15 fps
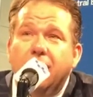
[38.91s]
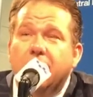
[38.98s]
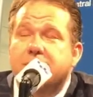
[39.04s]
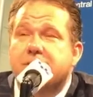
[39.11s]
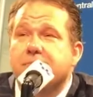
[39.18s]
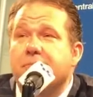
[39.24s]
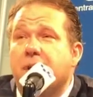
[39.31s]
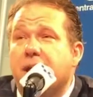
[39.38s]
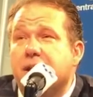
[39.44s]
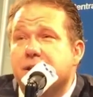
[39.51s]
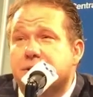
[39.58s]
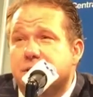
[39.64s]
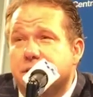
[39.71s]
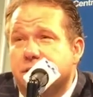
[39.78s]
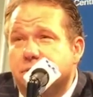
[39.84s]
It's
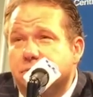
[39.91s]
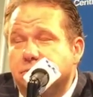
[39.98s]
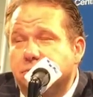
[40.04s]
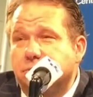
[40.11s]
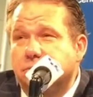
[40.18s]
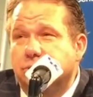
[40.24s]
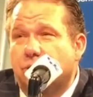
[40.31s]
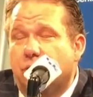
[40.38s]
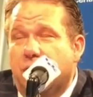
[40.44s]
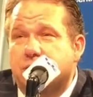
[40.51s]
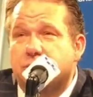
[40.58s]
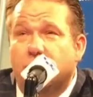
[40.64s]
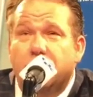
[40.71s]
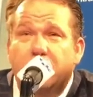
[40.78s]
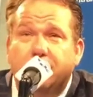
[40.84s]
amazing. You know, I
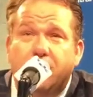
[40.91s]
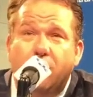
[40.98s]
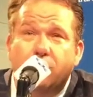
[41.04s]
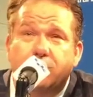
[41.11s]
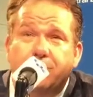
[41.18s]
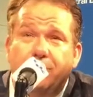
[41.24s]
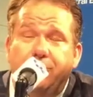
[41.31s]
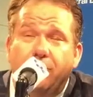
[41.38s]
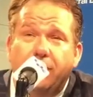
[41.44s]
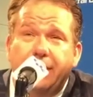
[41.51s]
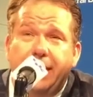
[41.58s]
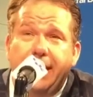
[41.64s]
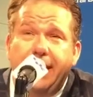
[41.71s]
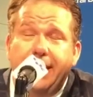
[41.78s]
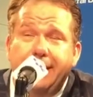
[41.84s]
told him, coach, before the
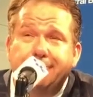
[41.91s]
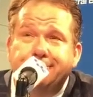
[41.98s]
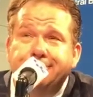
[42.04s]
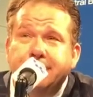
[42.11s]
game